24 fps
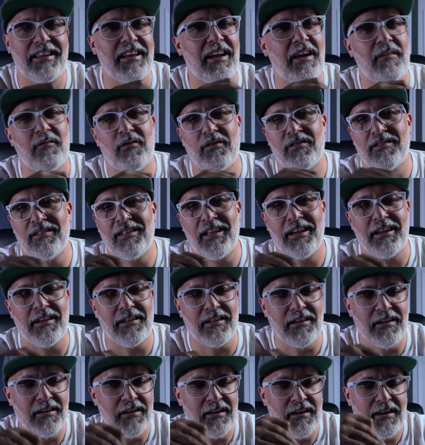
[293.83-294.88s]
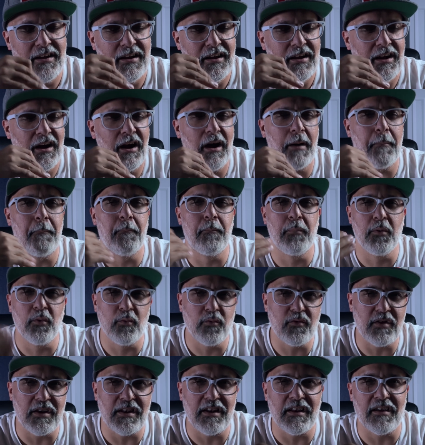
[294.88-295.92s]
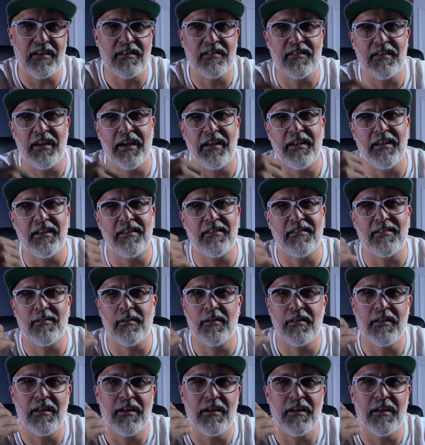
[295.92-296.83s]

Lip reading: ever slight booziness, and it's